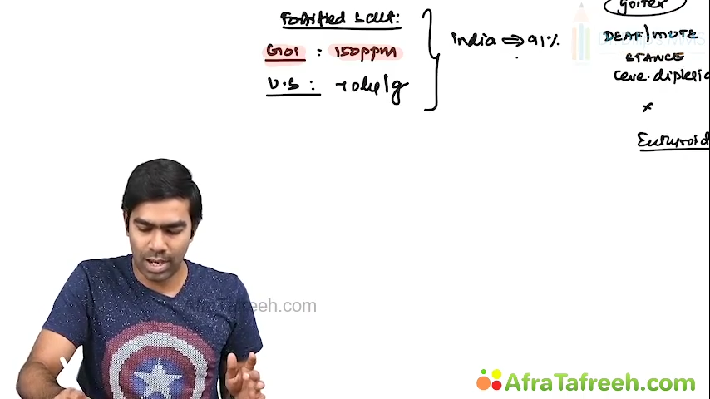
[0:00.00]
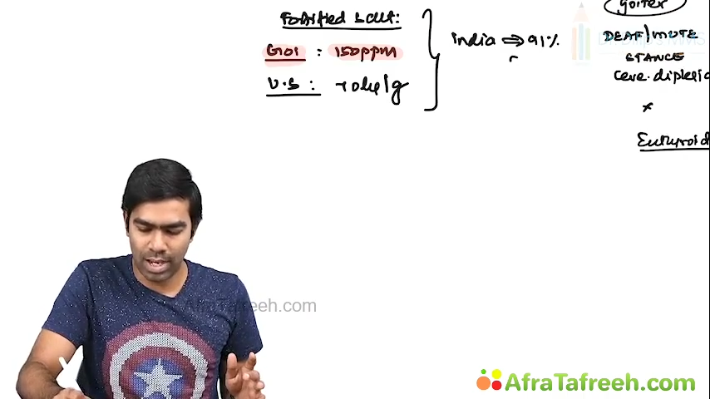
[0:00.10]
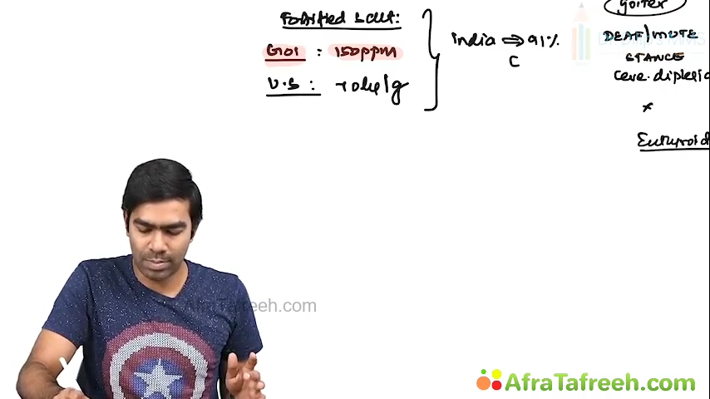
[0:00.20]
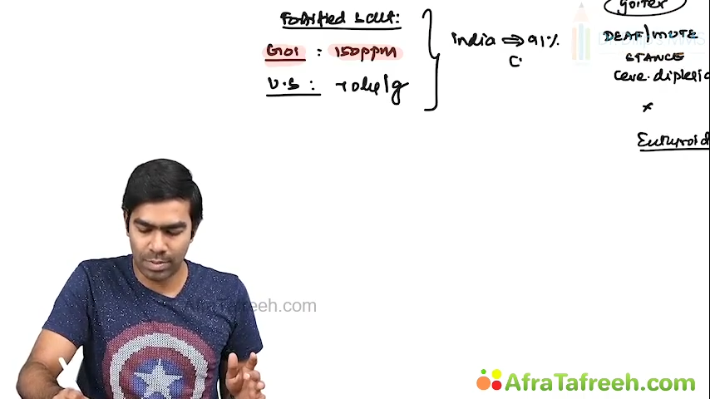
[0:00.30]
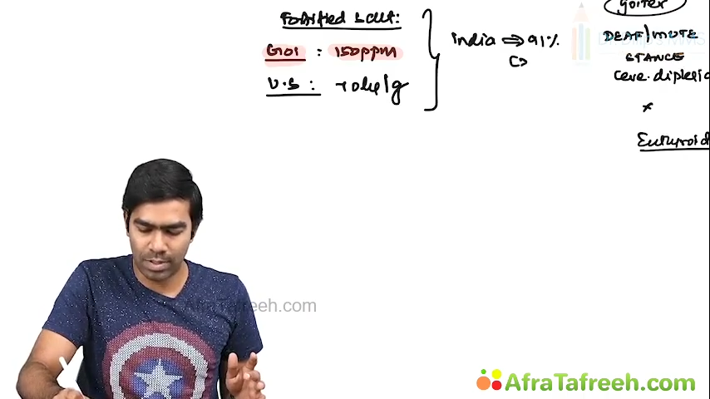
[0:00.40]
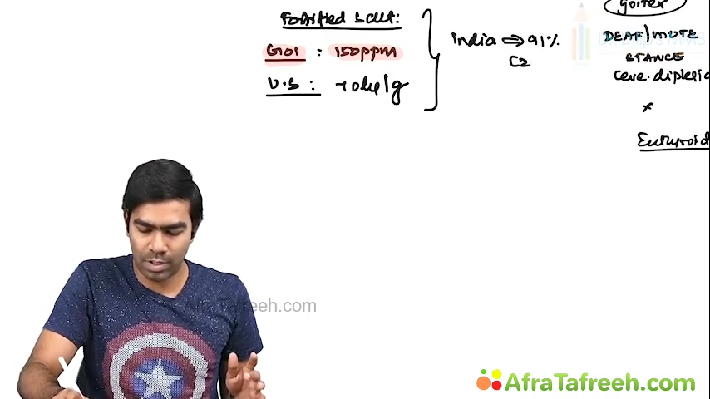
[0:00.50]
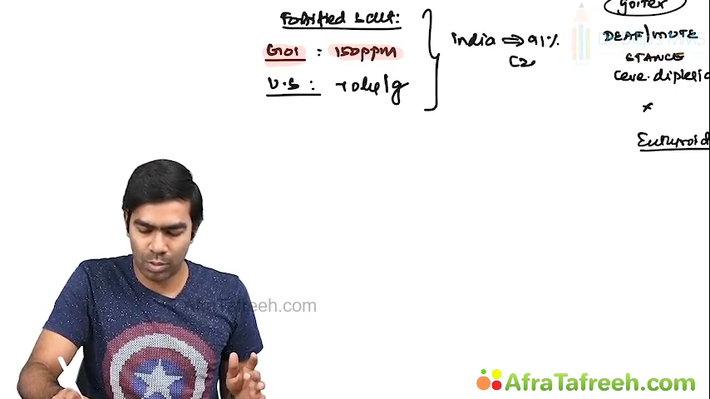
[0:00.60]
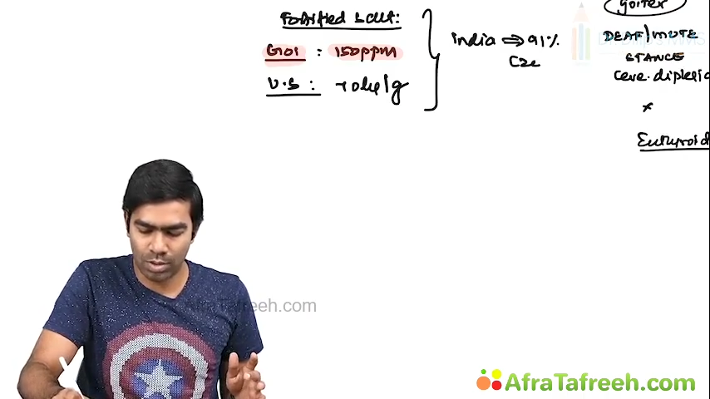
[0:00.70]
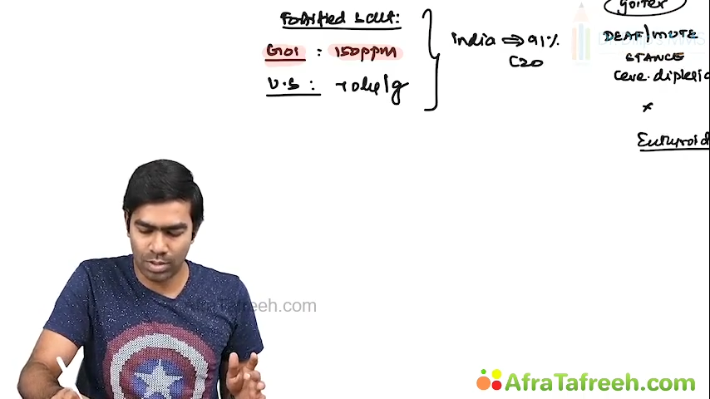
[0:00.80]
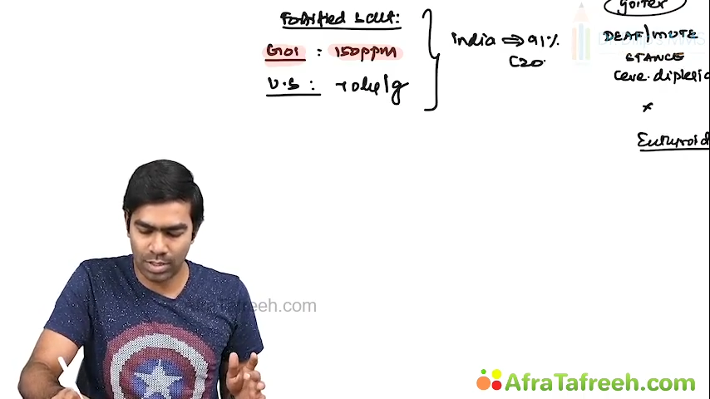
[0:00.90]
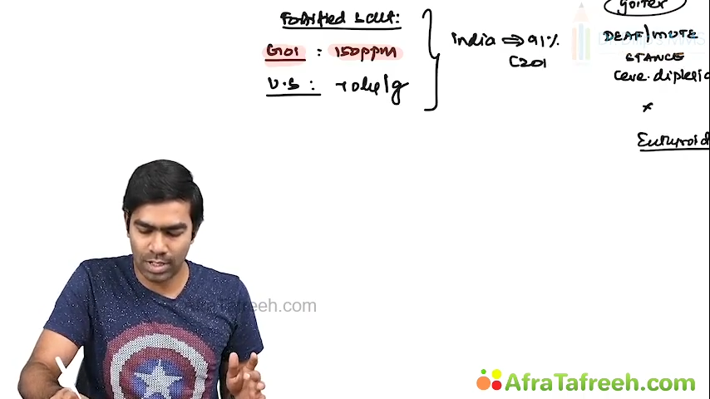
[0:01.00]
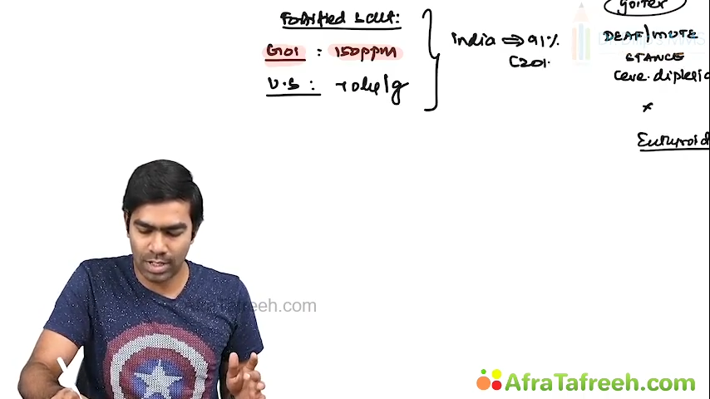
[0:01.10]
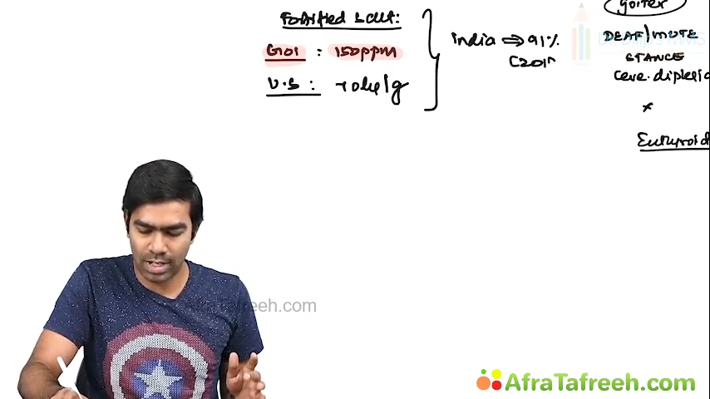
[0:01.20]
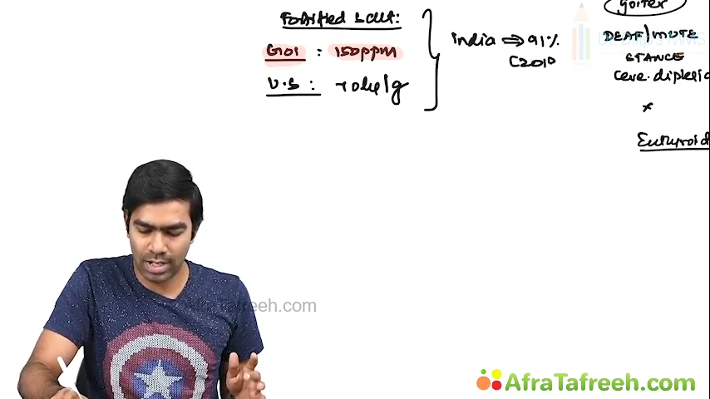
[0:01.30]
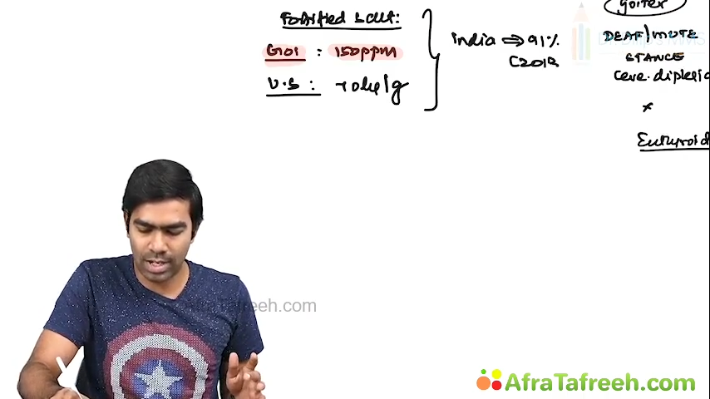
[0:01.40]
as per the
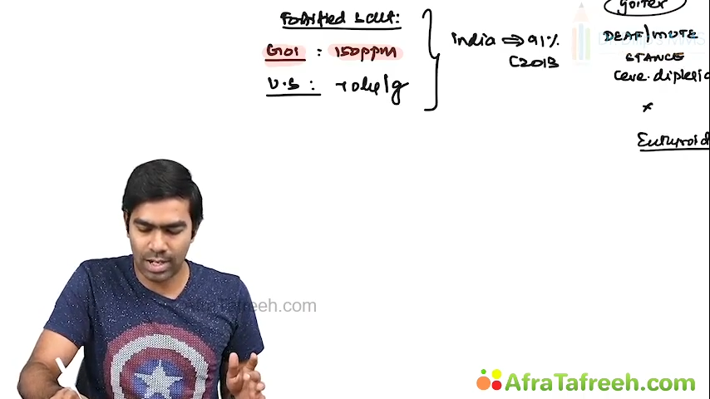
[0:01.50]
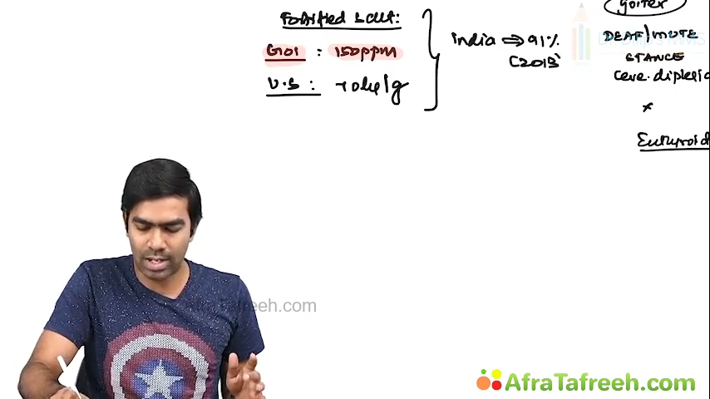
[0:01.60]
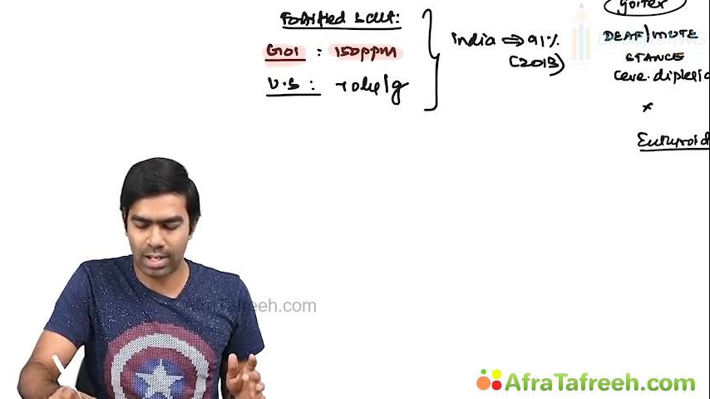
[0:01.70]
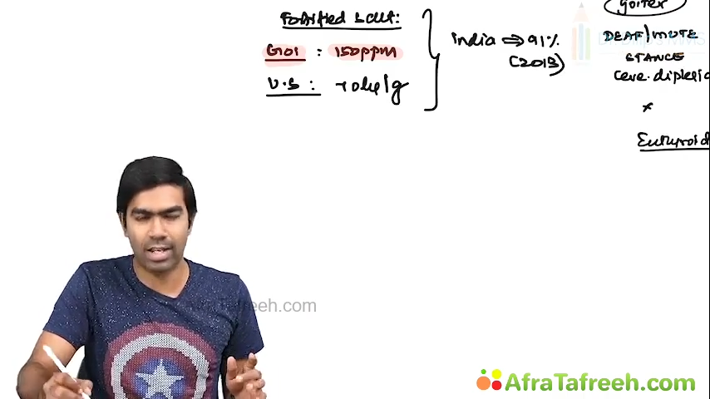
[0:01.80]
2013 data,